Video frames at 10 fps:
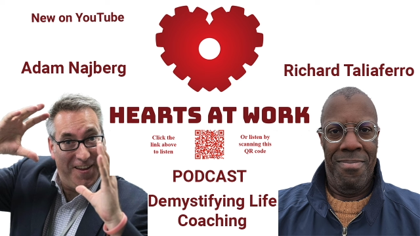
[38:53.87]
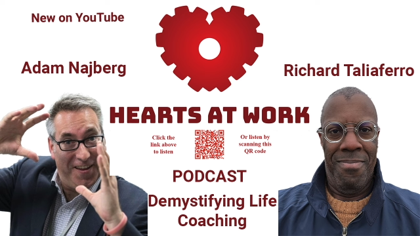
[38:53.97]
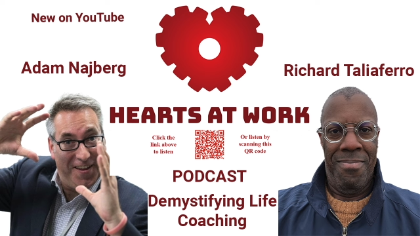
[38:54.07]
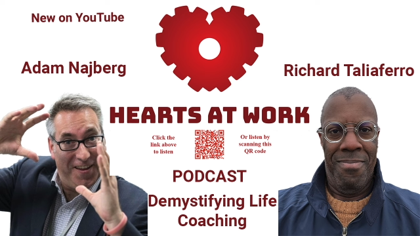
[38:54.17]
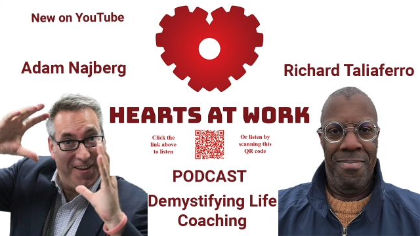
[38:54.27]

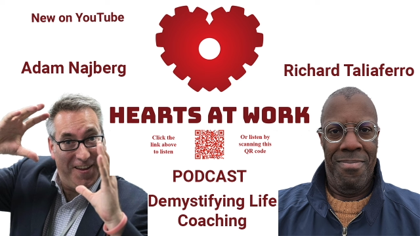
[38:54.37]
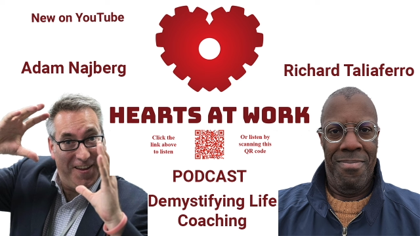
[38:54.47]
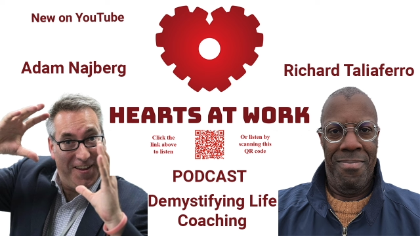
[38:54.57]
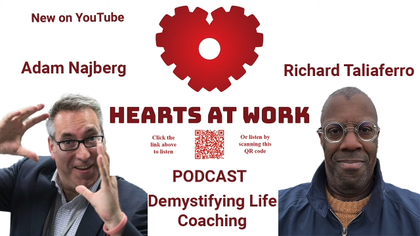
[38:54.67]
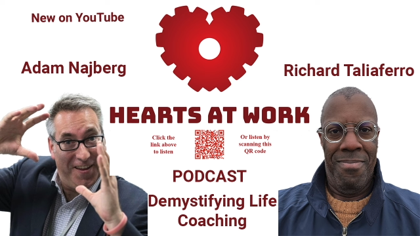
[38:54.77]

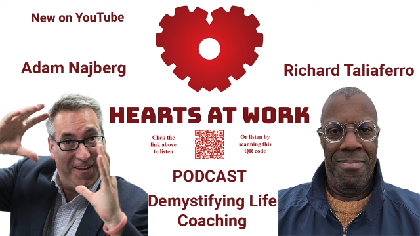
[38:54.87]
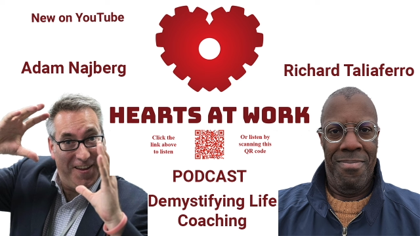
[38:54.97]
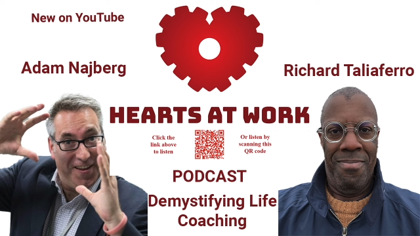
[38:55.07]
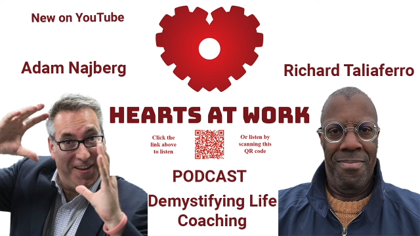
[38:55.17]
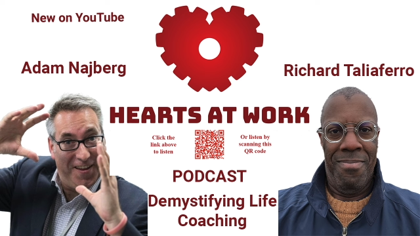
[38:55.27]

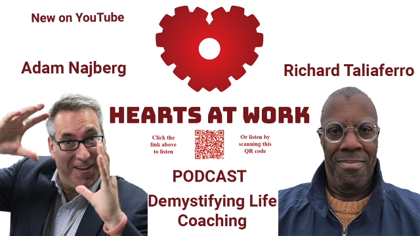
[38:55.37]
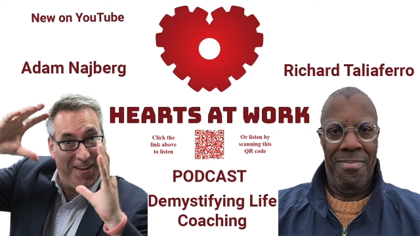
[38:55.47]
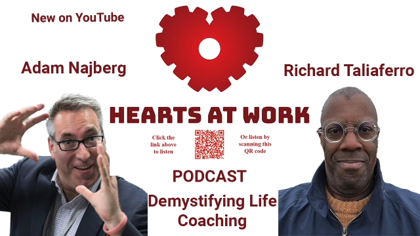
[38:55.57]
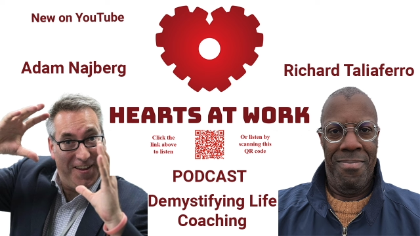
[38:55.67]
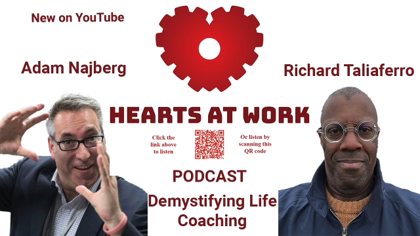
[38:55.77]

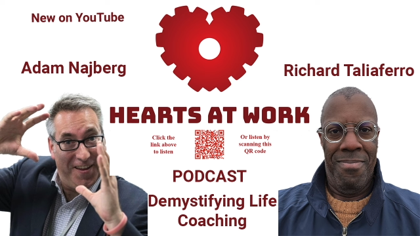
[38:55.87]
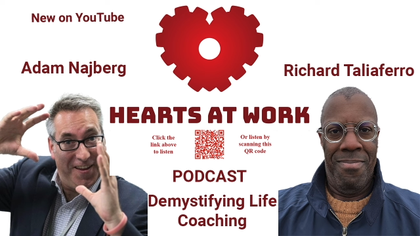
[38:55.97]
Nothing is said.